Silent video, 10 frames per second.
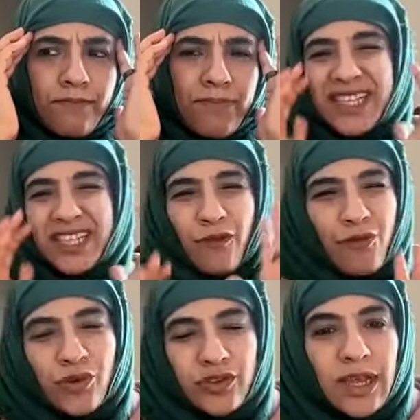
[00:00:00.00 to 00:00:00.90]
but it's a
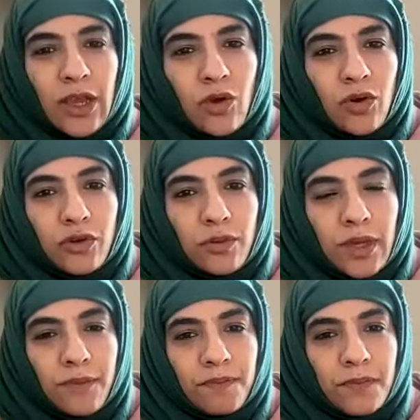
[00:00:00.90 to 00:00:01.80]
false
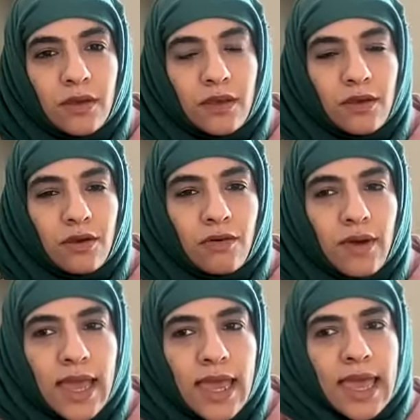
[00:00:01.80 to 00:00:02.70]
dichotomy,
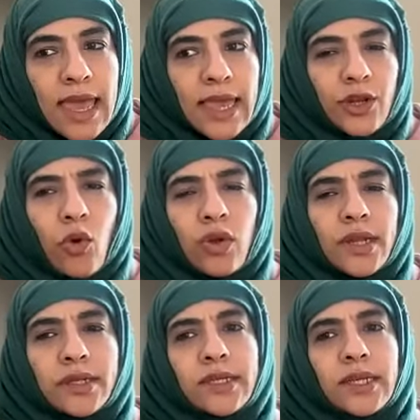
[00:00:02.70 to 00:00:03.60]
right? And all
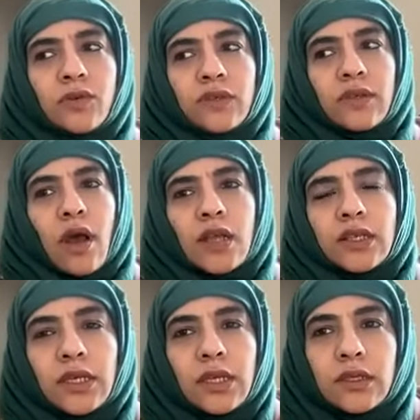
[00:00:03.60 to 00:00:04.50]
I did was
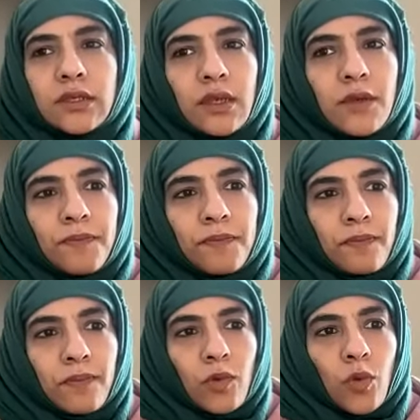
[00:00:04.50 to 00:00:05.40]
ask is,
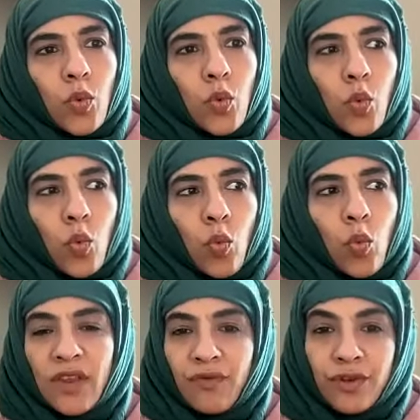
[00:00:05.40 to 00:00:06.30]

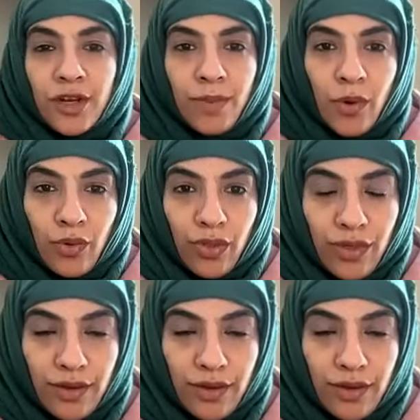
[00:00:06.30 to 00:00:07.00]
what if you did both?